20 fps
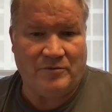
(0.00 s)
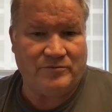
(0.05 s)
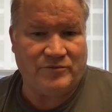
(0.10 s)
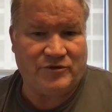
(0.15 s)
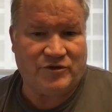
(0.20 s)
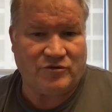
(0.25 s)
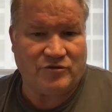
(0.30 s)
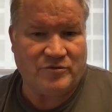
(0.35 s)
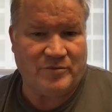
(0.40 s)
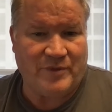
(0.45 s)

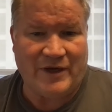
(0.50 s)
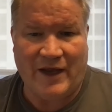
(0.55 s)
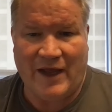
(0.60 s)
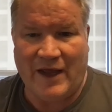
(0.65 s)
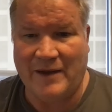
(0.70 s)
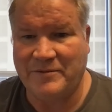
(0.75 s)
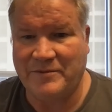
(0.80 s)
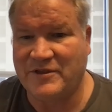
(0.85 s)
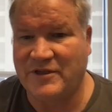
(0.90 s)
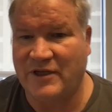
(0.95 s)
social media
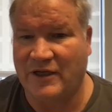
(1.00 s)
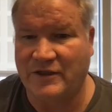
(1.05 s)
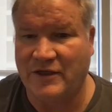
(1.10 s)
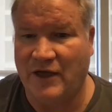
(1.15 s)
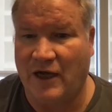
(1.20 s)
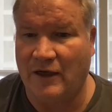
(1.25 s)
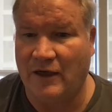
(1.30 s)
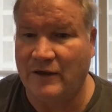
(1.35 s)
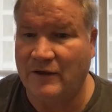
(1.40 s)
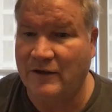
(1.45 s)
apps,
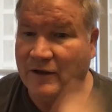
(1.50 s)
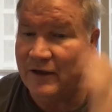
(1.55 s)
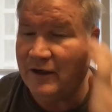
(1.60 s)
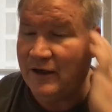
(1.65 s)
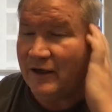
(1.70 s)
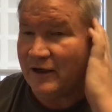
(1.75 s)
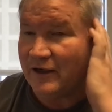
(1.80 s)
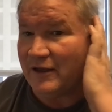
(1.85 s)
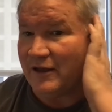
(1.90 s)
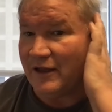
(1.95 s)
TikTok
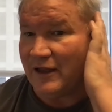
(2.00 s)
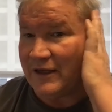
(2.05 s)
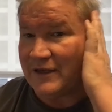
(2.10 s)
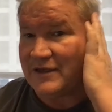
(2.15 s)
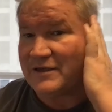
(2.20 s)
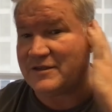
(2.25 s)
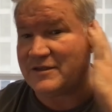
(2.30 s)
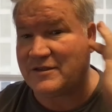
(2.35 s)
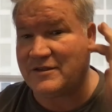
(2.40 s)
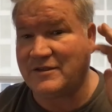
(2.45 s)

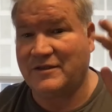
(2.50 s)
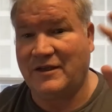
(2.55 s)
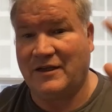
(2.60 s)
collects